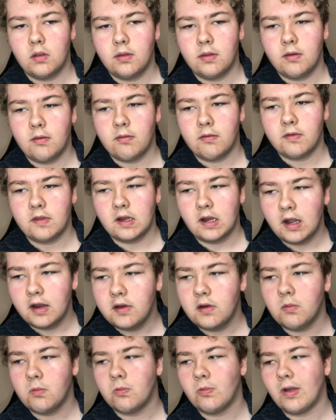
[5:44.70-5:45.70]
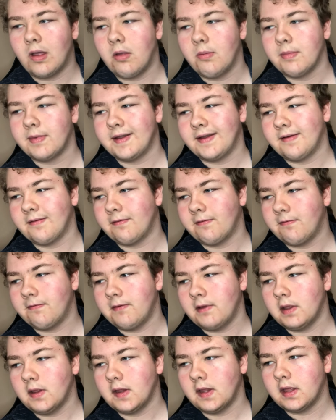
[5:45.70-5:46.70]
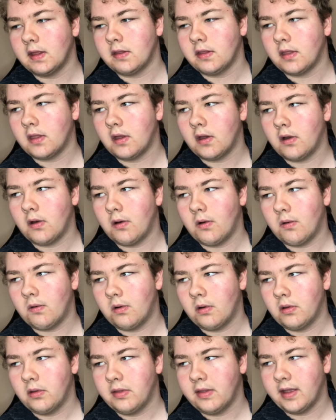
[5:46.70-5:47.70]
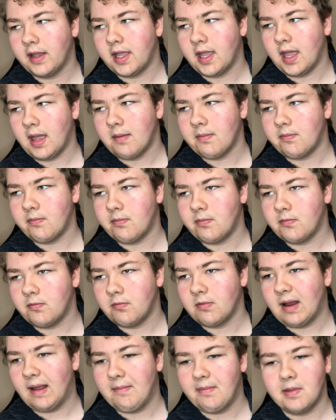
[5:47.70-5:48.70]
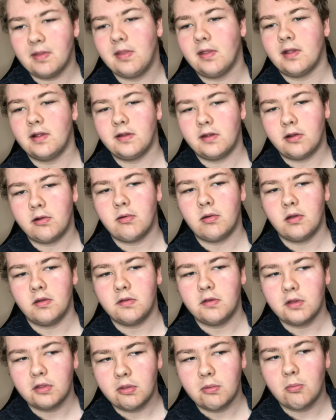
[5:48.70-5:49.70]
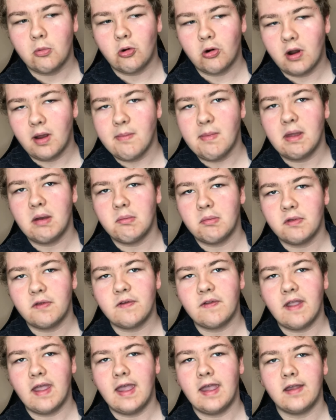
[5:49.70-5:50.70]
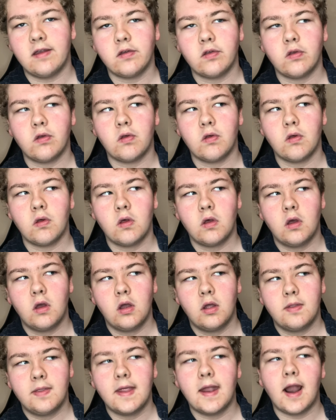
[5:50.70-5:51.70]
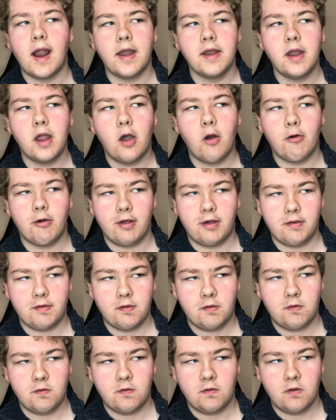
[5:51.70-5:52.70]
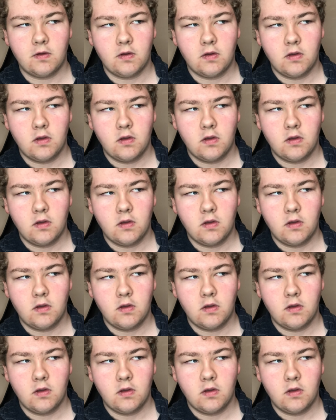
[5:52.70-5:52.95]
there was an underwhelming feeling, though, that kept rapidly decreasing the more I made mistakes that I noticed.